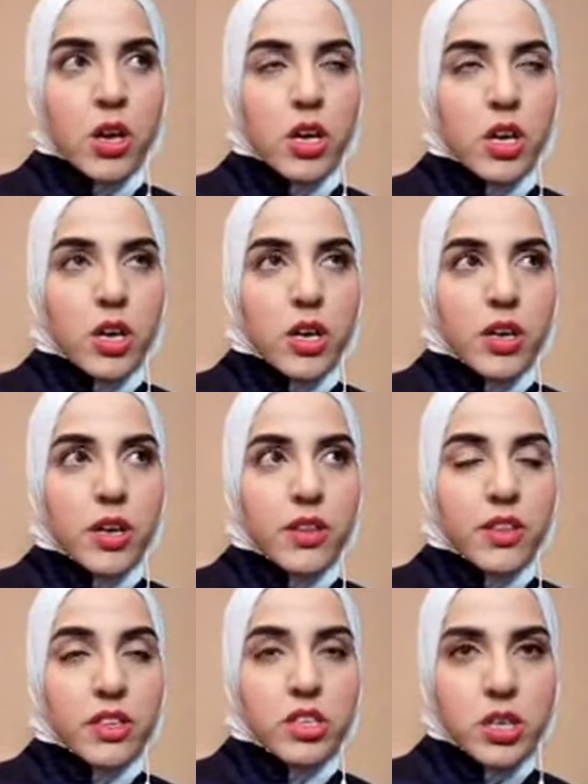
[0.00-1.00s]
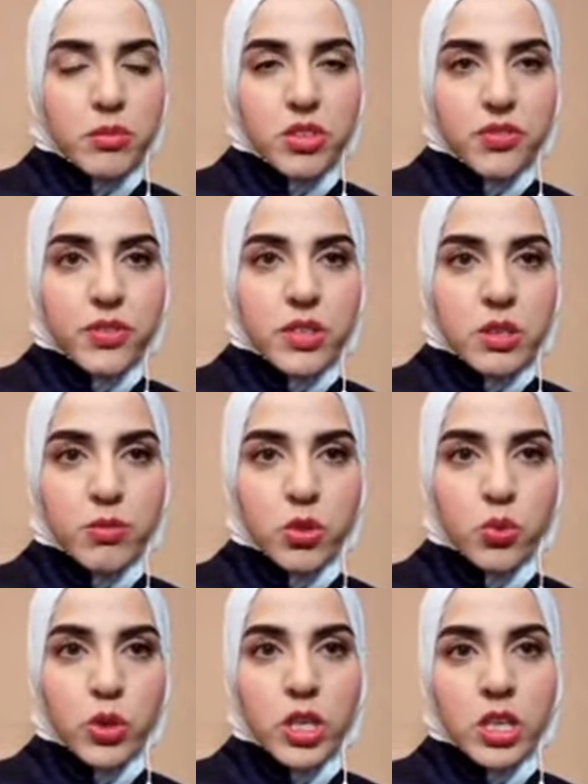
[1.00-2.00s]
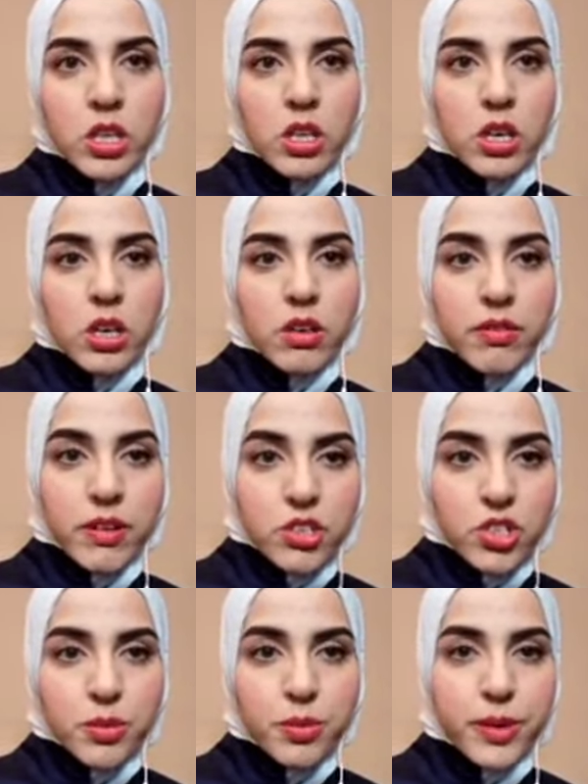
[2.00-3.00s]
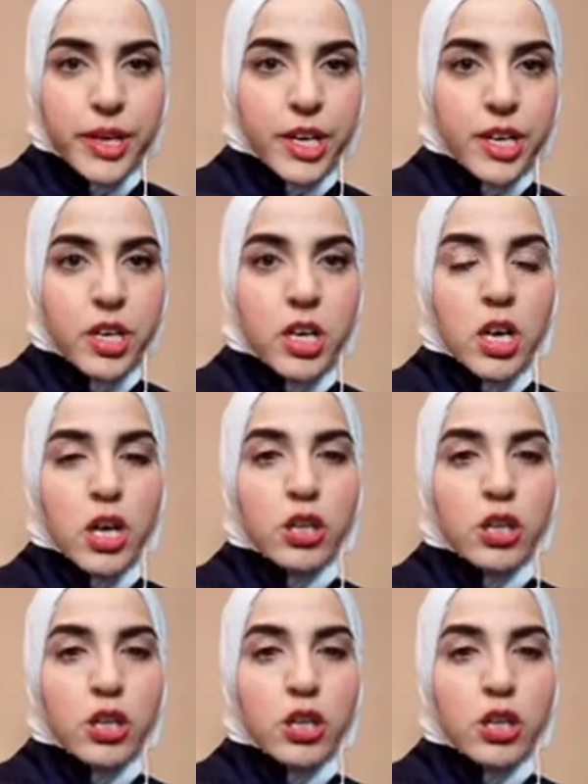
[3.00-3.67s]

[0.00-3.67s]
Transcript: uh, the time difference between uh, Fajr prayer